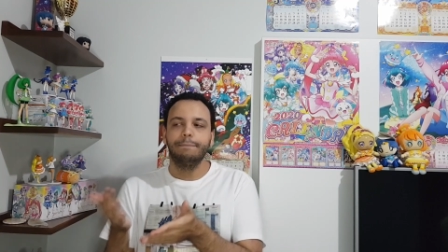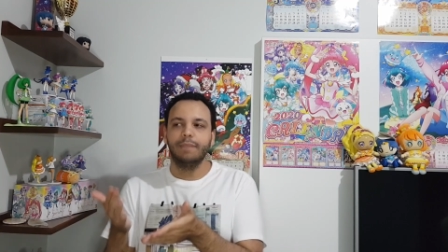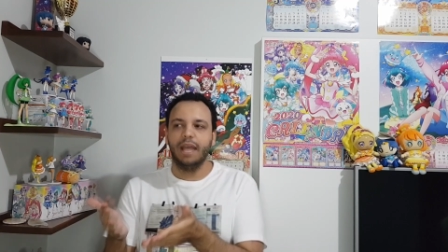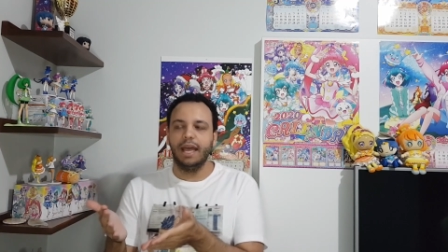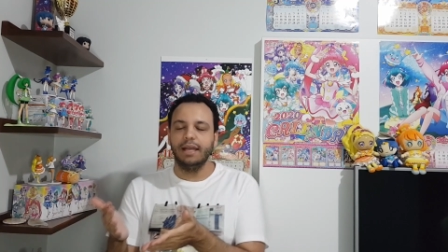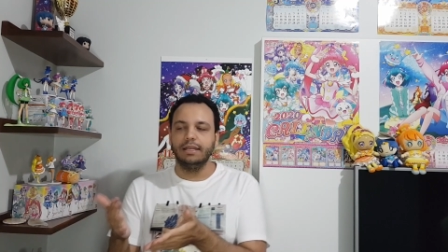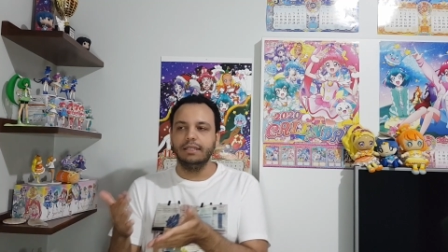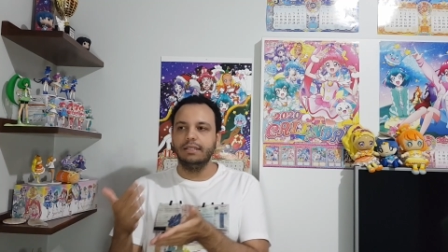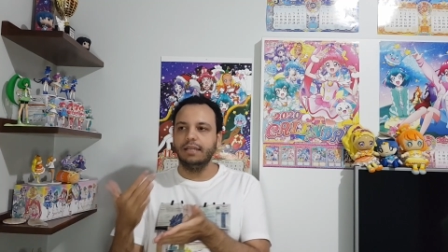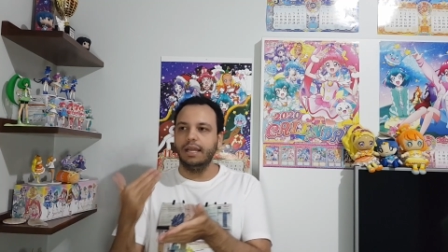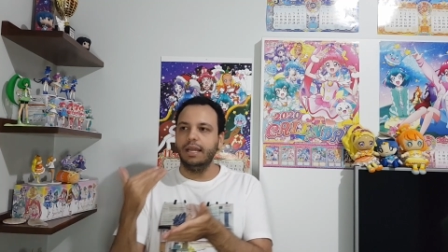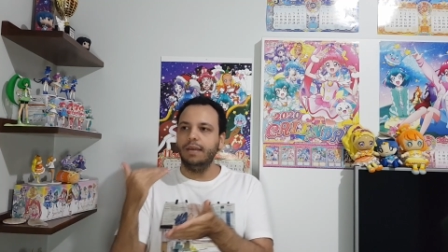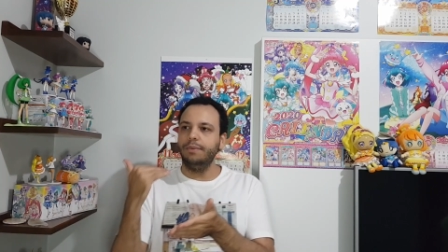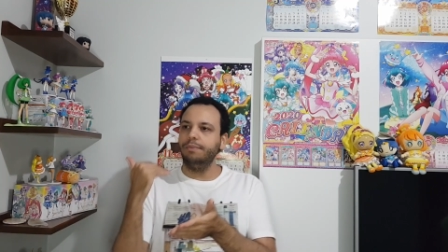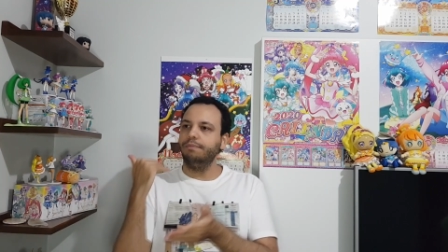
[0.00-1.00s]
And
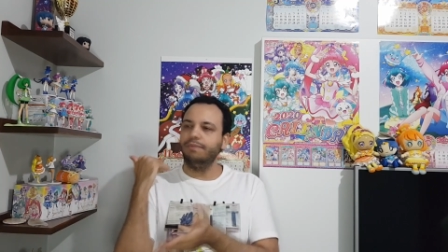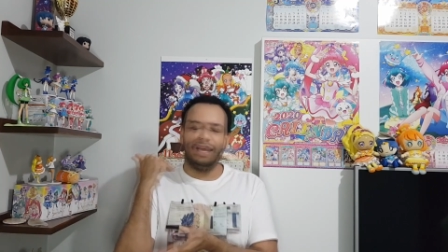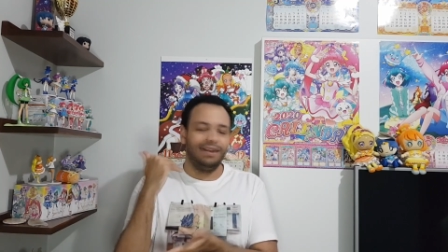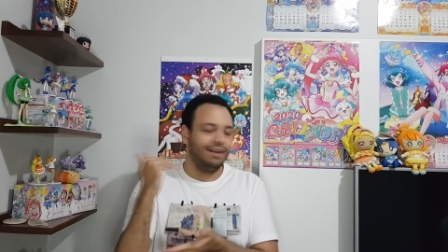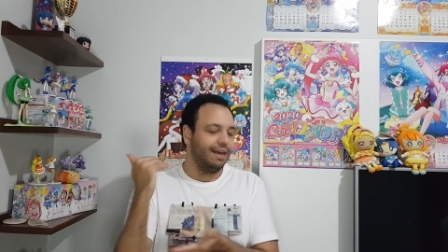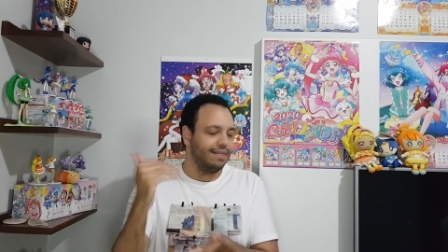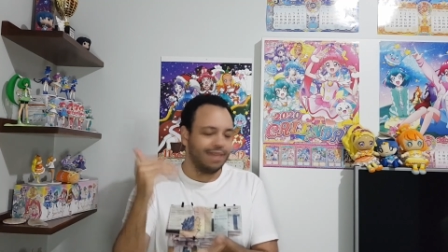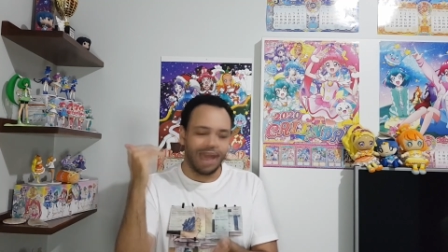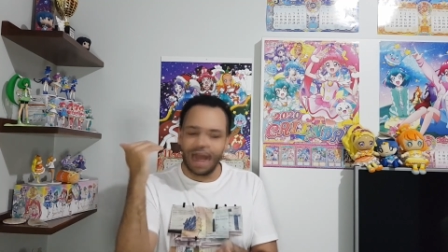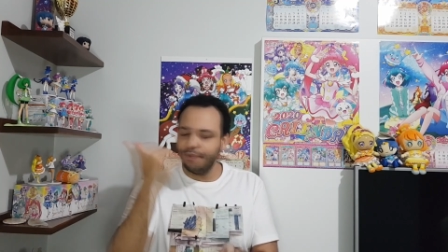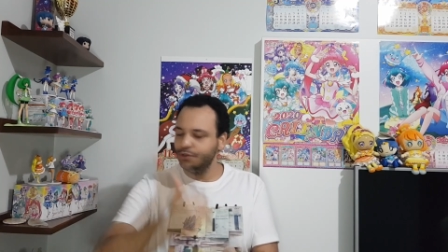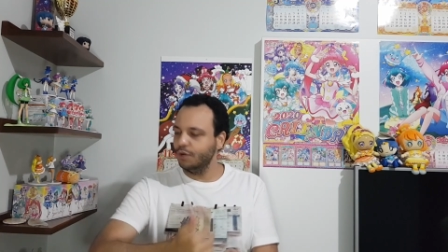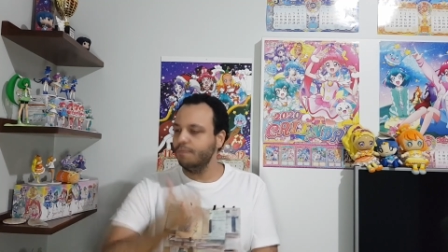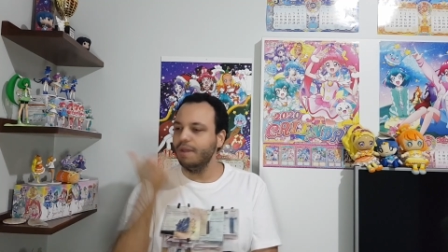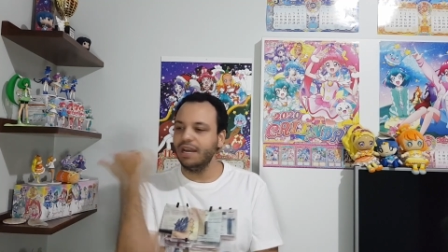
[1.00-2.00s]
it, like, the
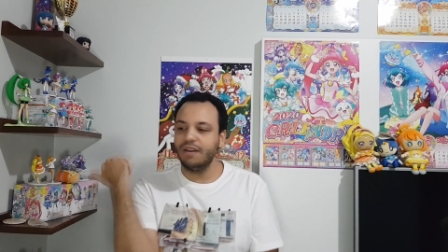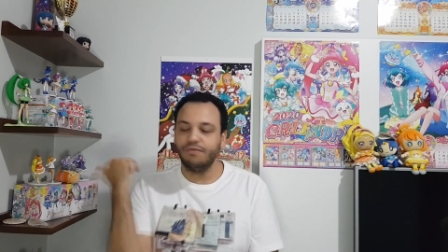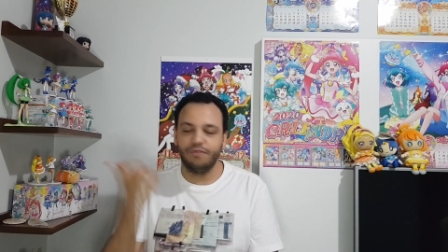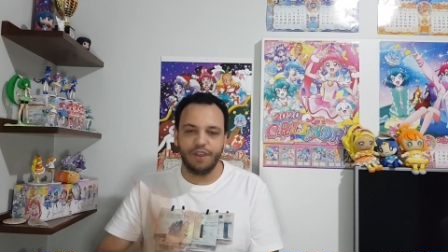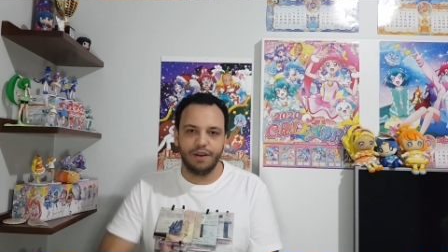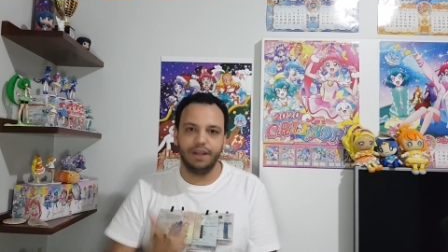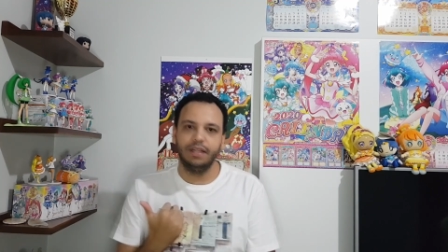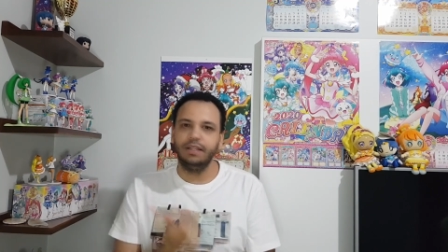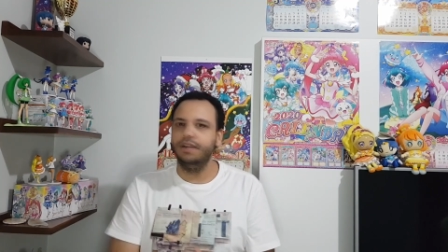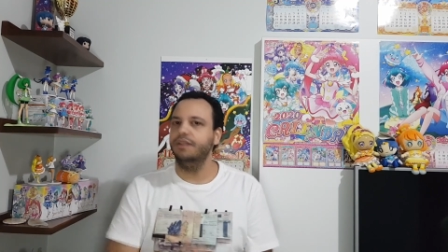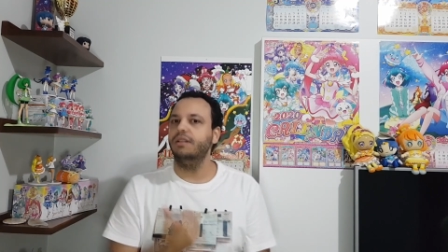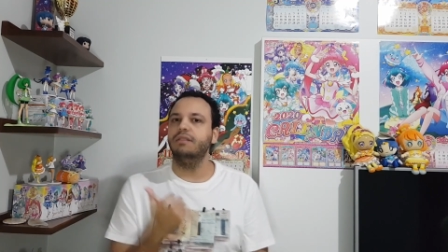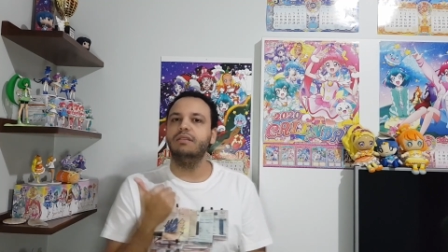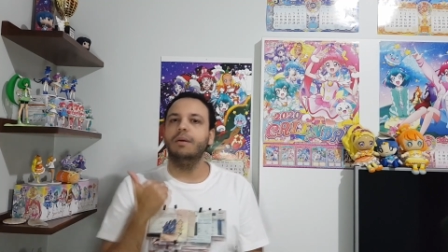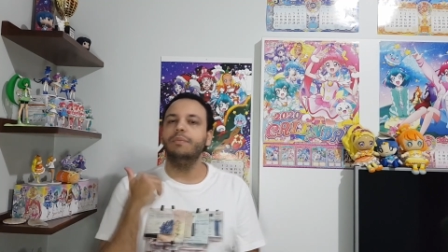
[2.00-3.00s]
episode made it very clear
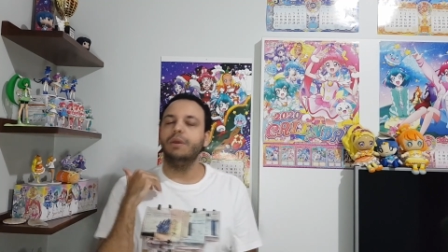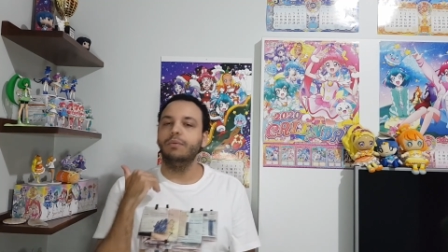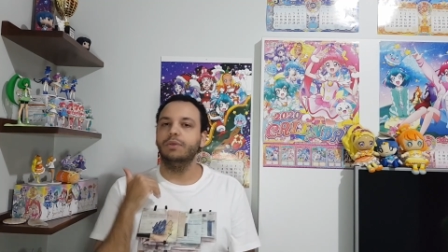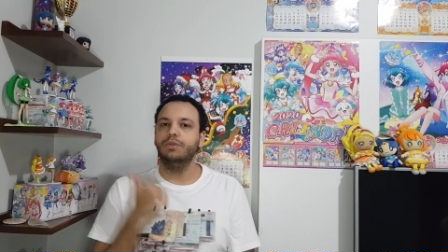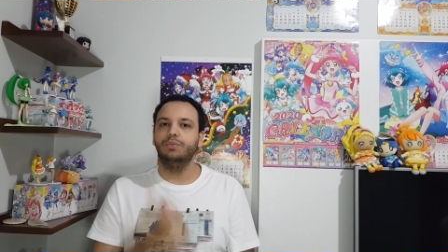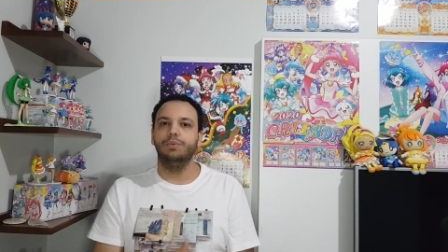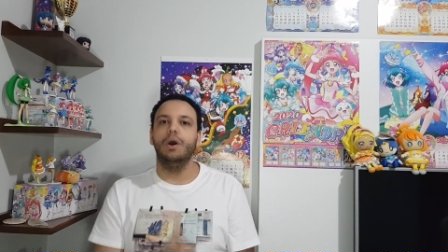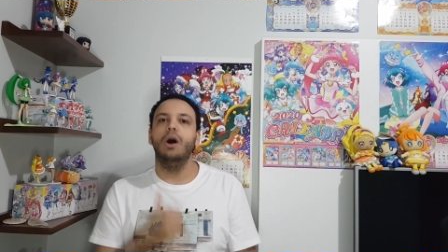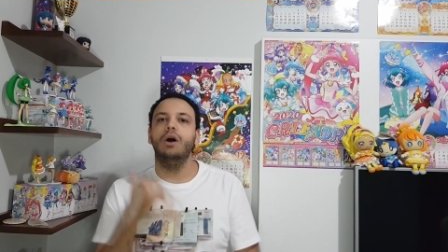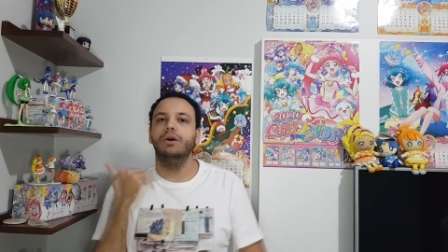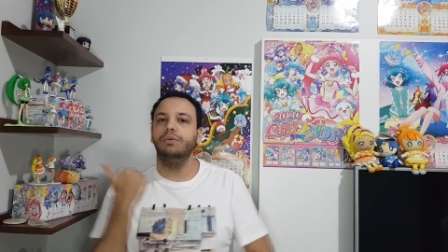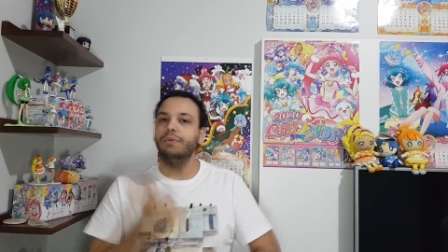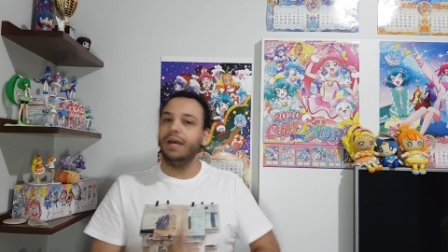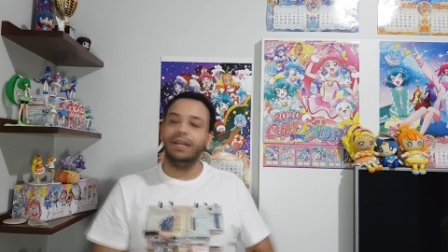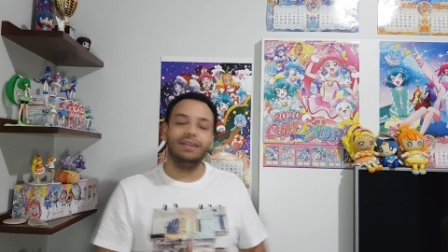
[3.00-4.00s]
that something was
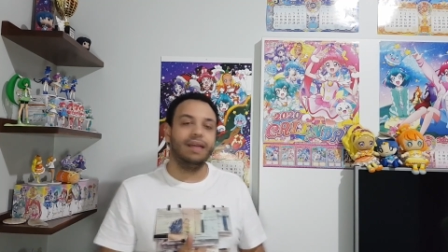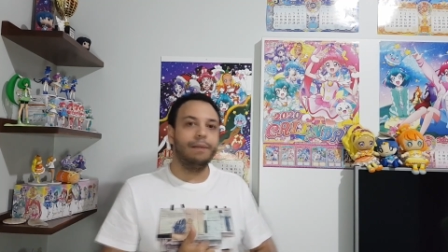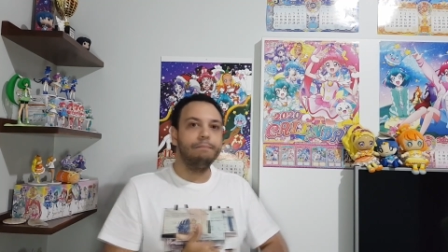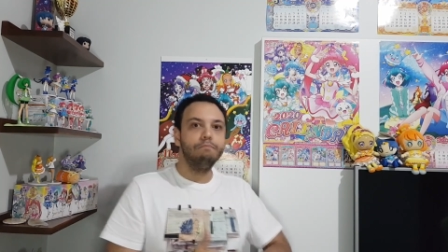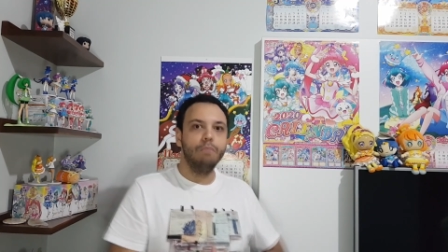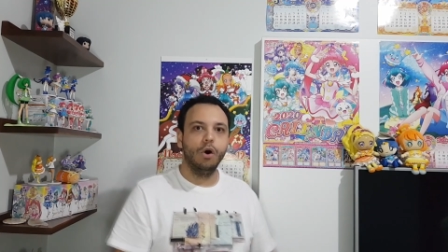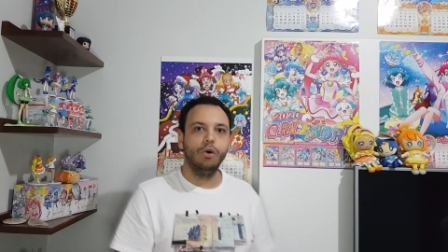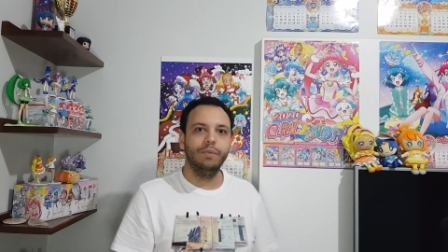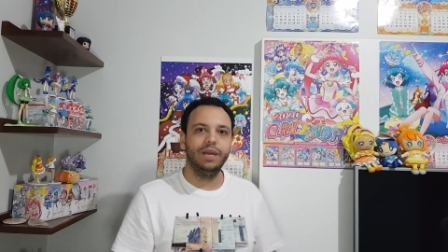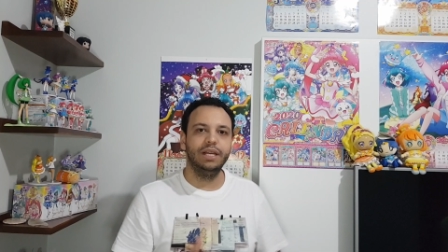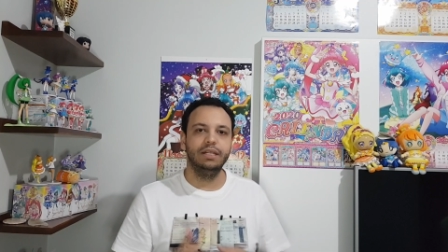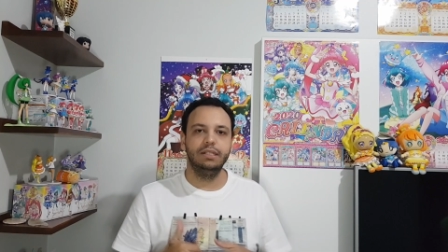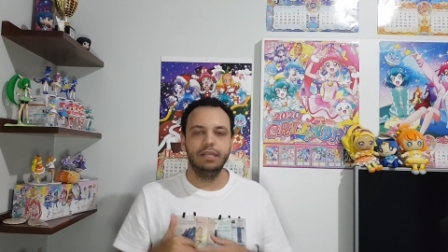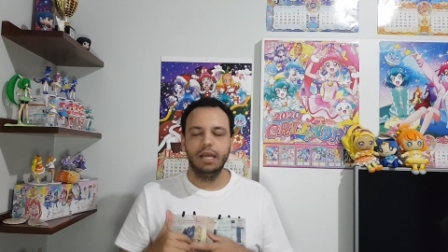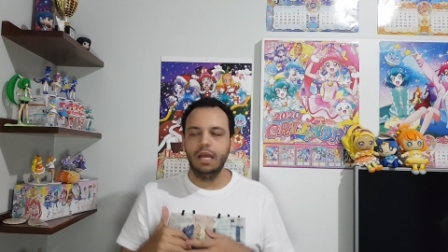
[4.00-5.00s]
wrong right at that
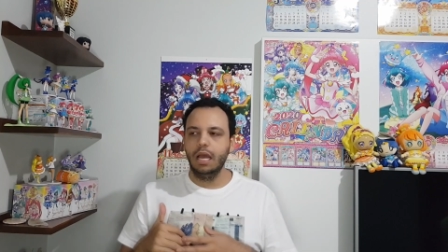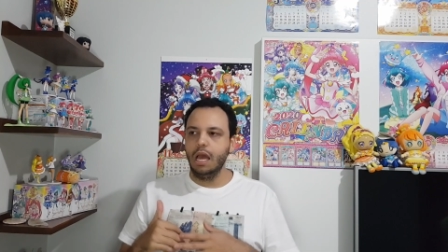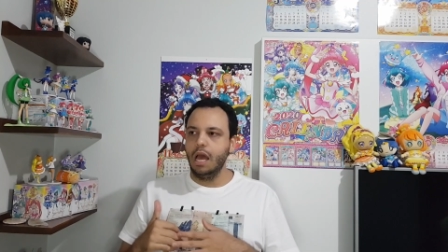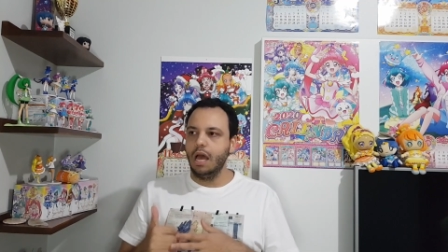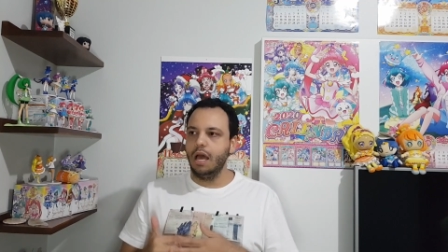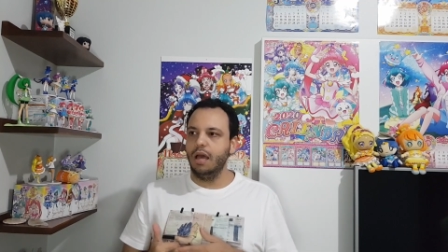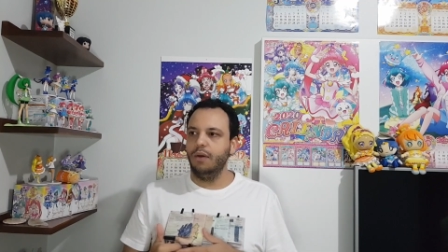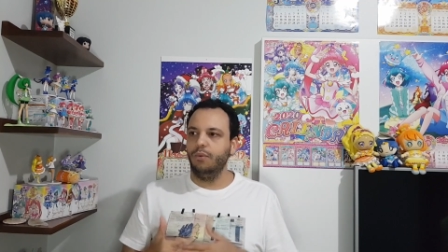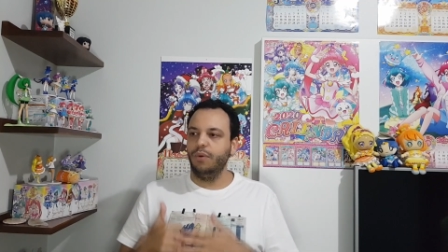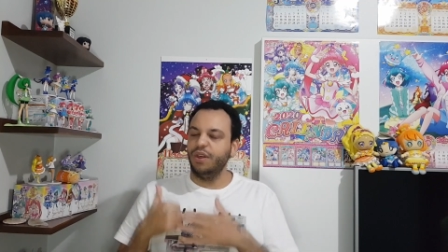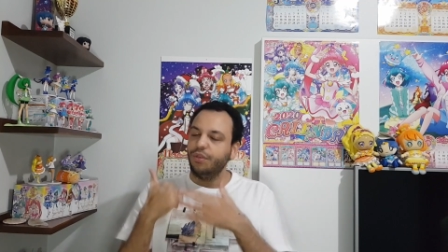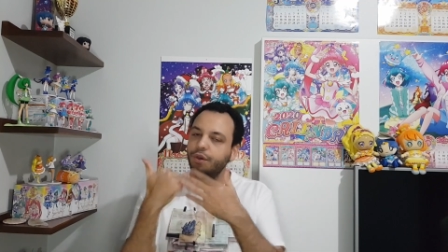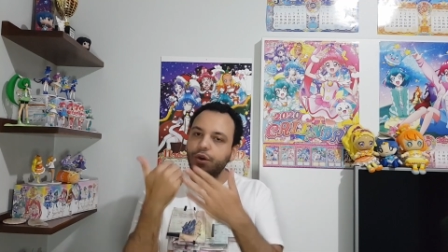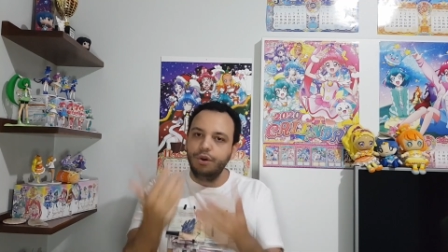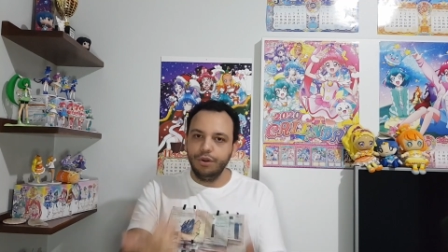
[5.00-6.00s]
moment,
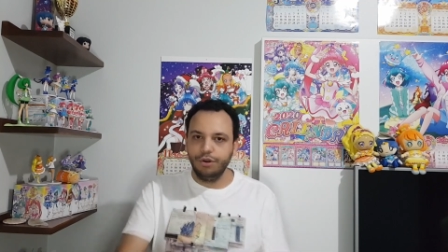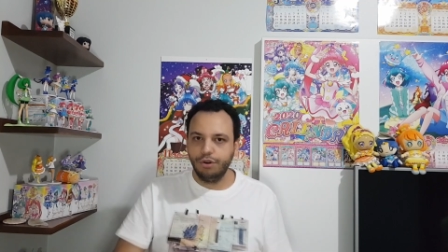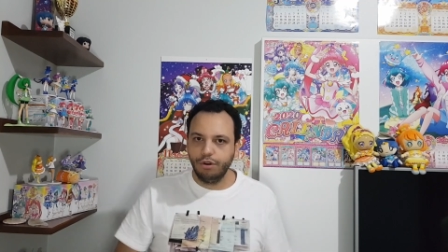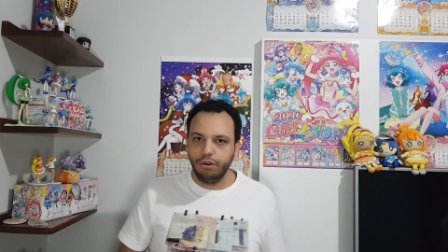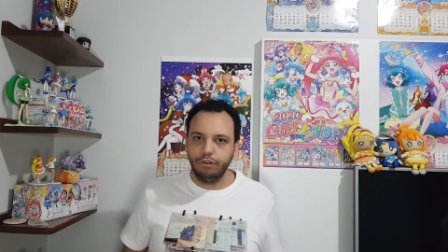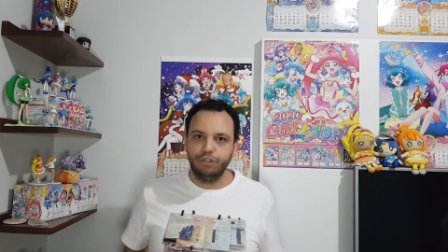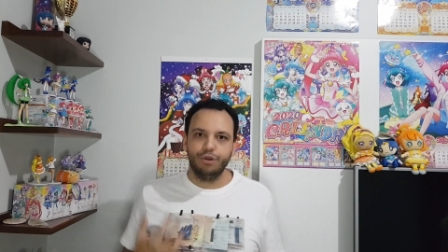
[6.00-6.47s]
with Kururun